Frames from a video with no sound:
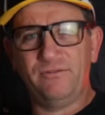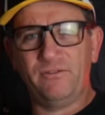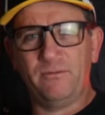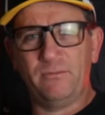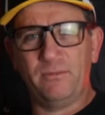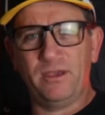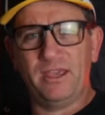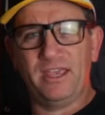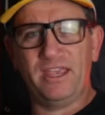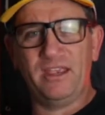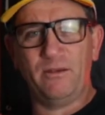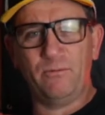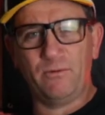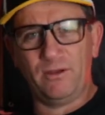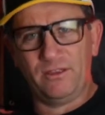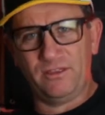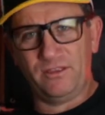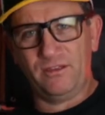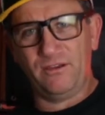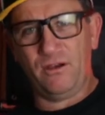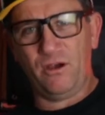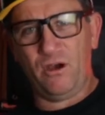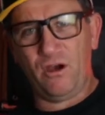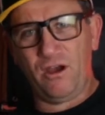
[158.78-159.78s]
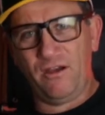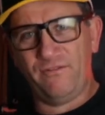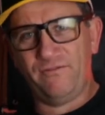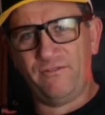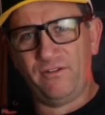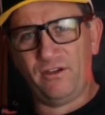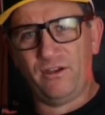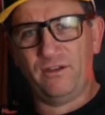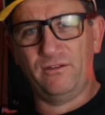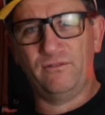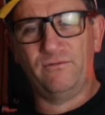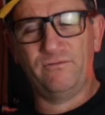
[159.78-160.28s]
for me when the
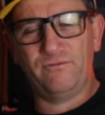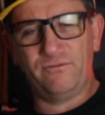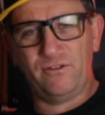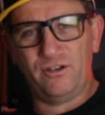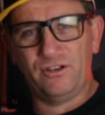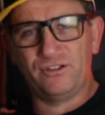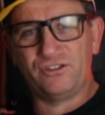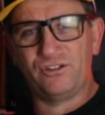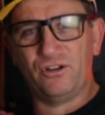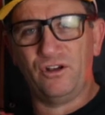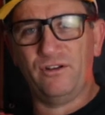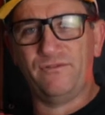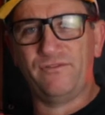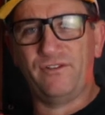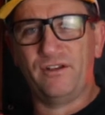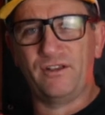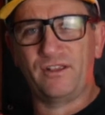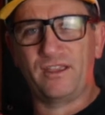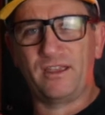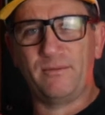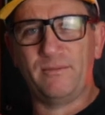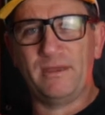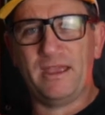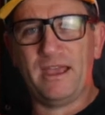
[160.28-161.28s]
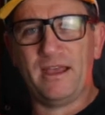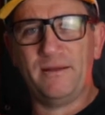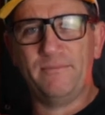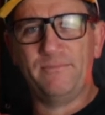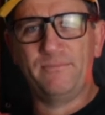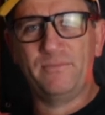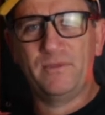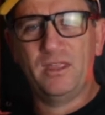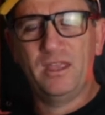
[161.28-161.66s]
first iPhone came out.